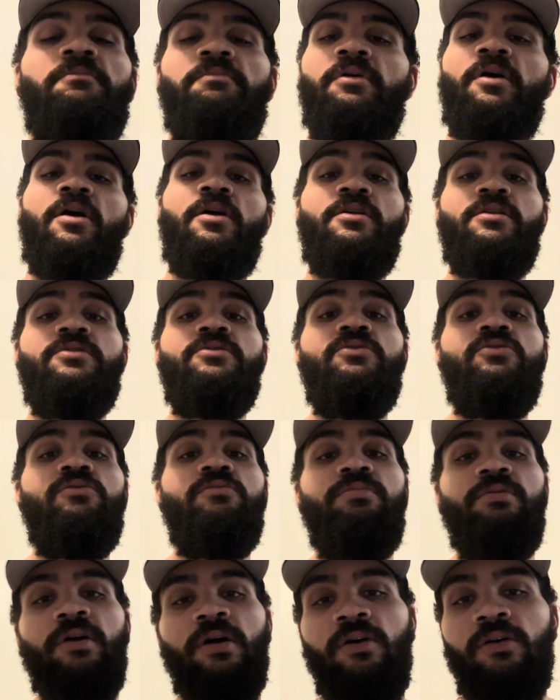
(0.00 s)
Purdue,
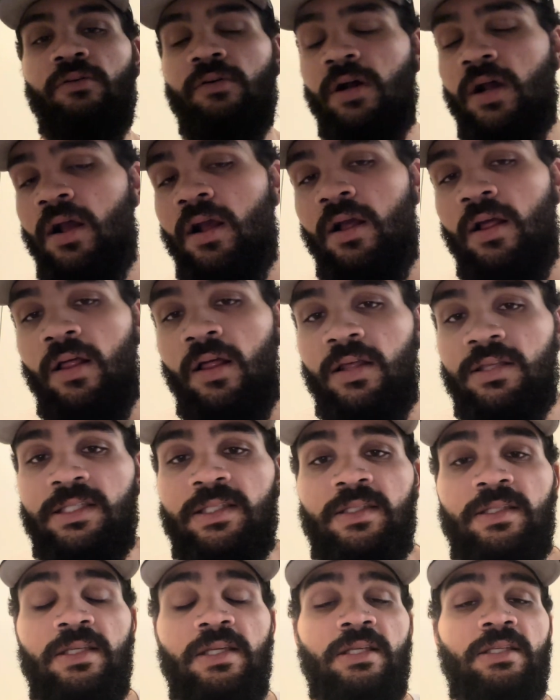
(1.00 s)
bro.
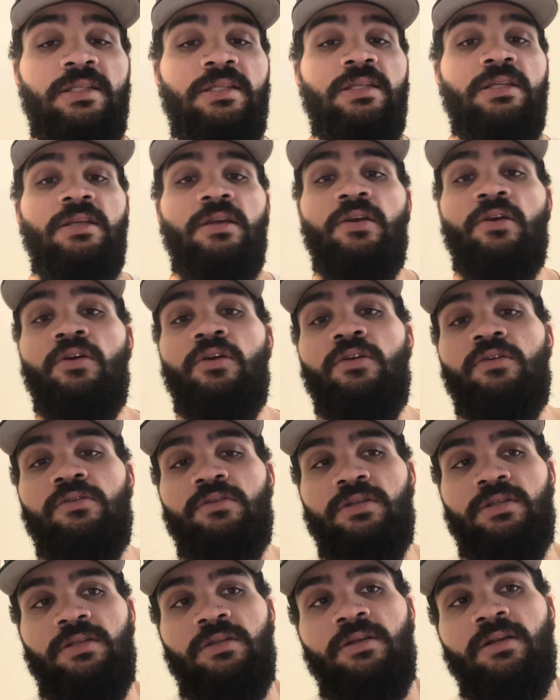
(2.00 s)
6
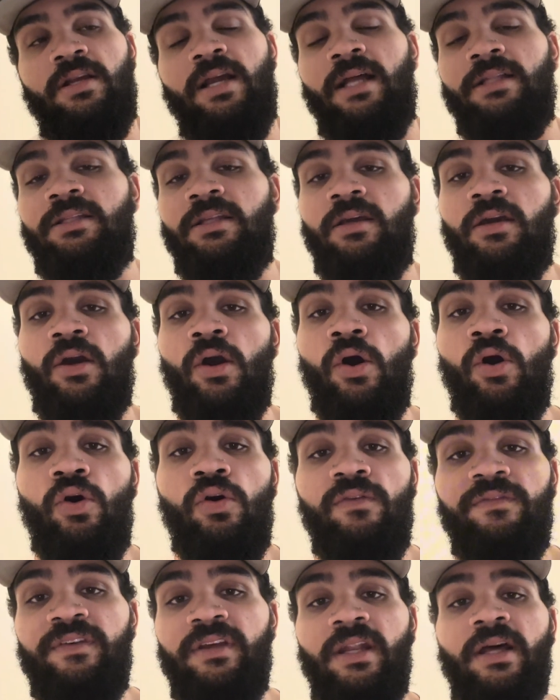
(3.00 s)
years, got the
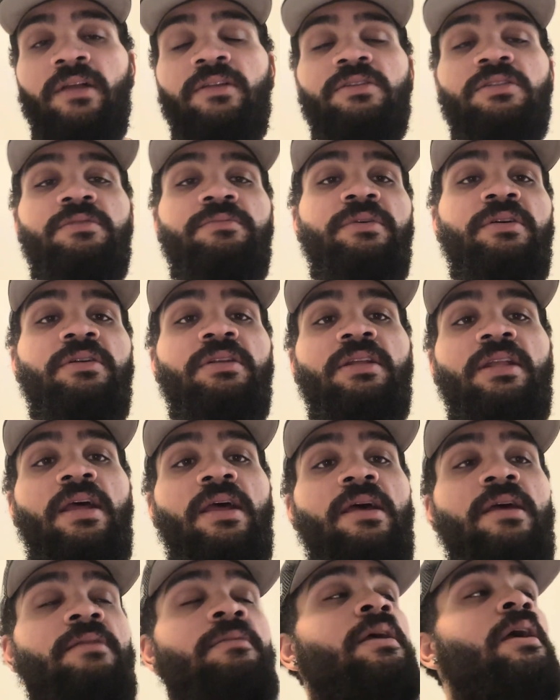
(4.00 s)
COVID eligibility
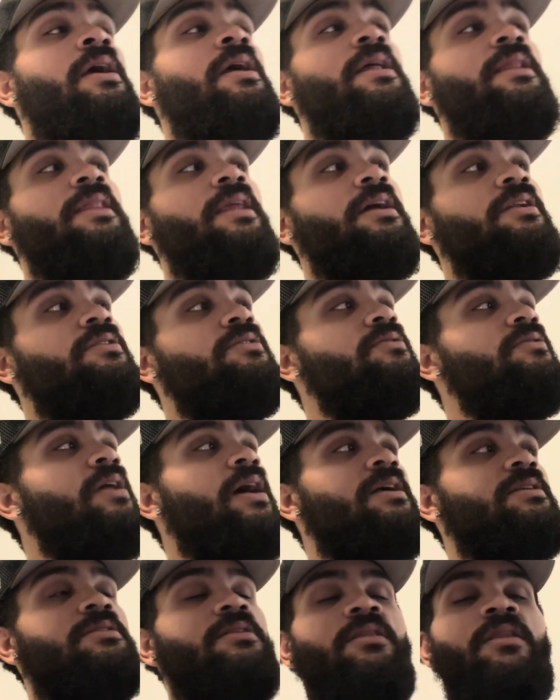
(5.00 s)
in. That dude
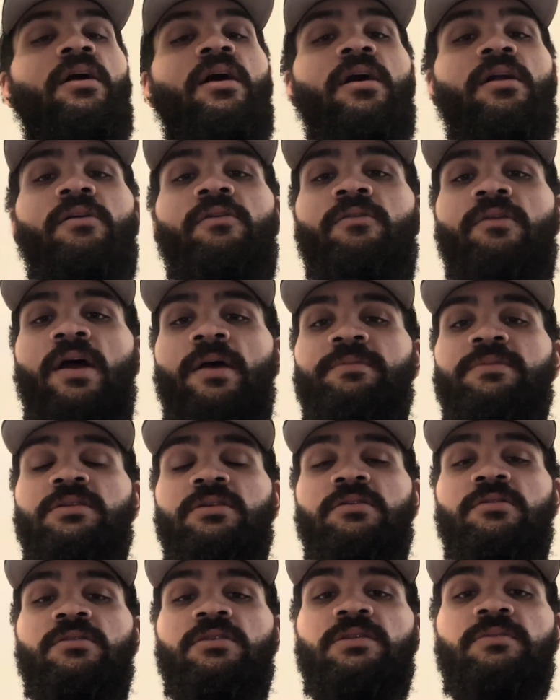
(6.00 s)
has a lot of reps
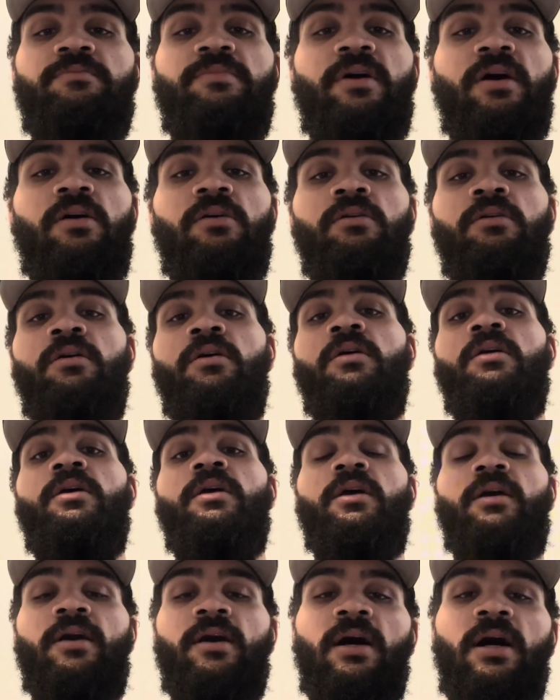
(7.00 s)
under his belt.
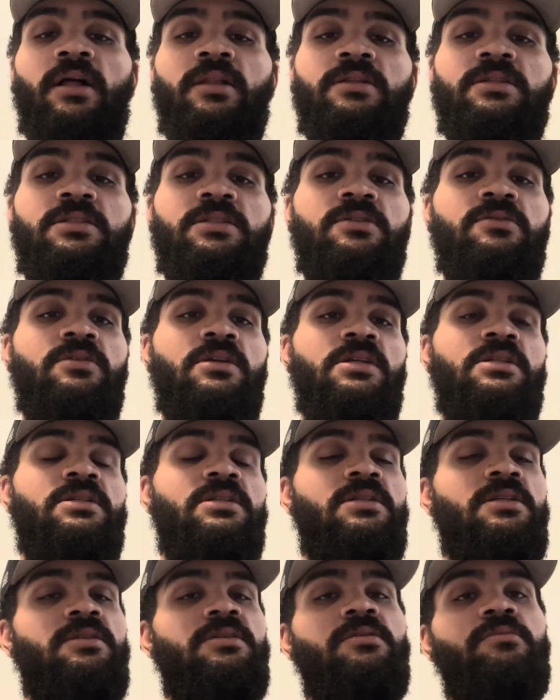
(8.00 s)
In college, dude, he
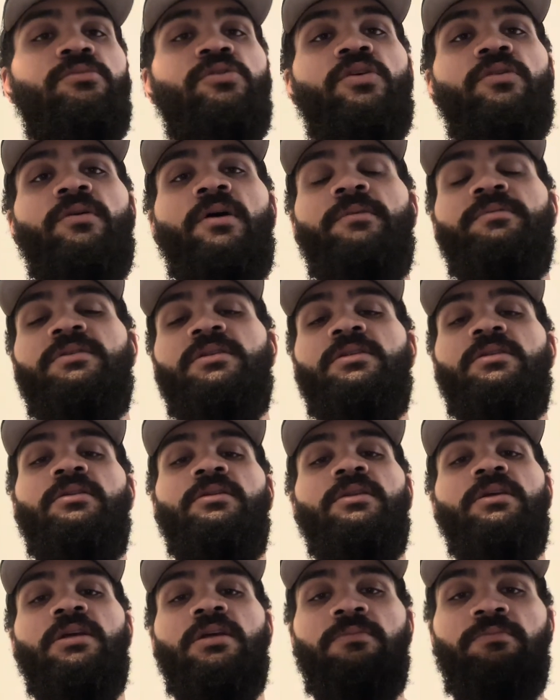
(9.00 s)
just needs some more reps in the
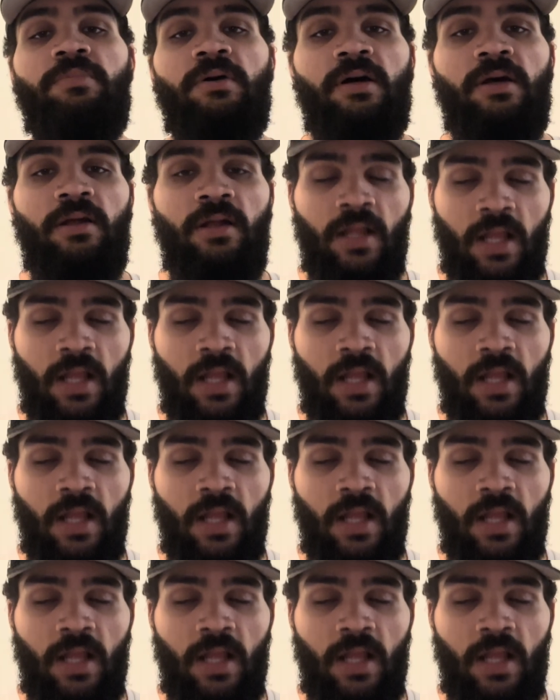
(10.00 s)
league. But